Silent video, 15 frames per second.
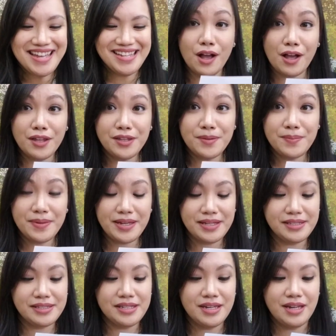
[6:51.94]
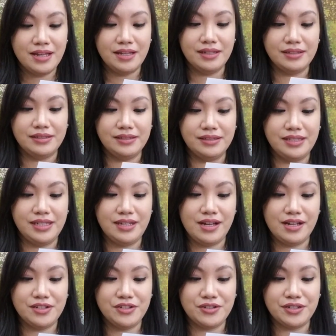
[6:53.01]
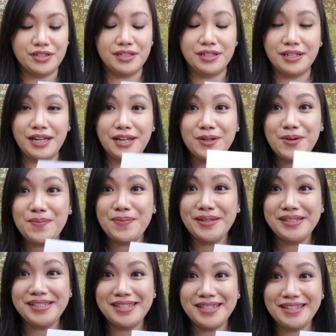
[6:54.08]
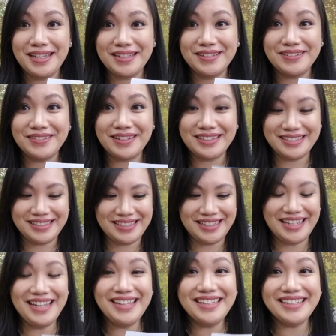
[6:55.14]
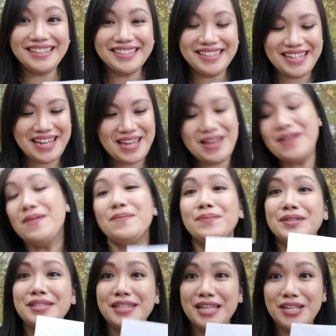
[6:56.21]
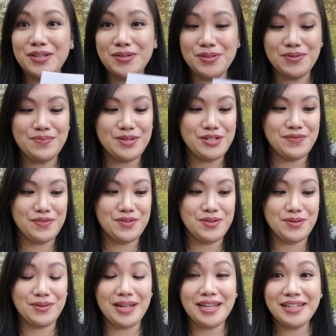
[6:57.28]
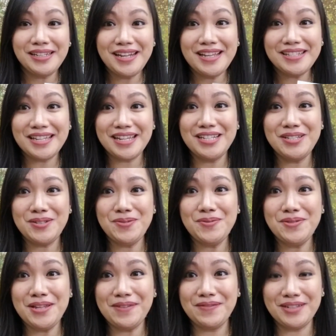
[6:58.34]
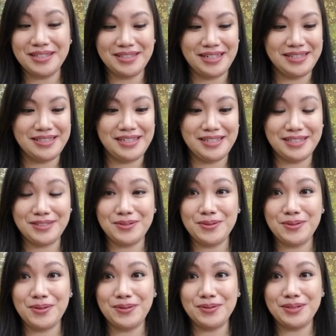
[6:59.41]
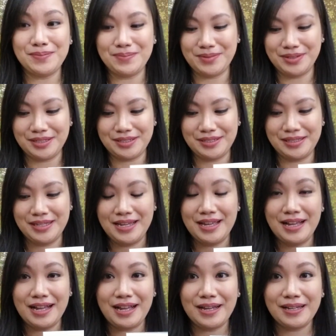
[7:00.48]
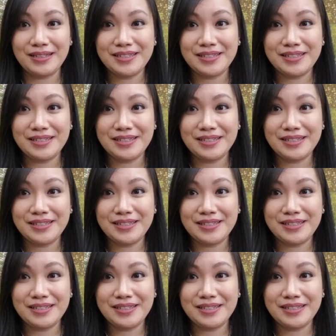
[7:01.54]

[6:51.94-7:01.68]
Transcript: "All the best, Leandra." I hope I said that correctly. But thank you so much for note. And yes, I do love collecting little golden books. I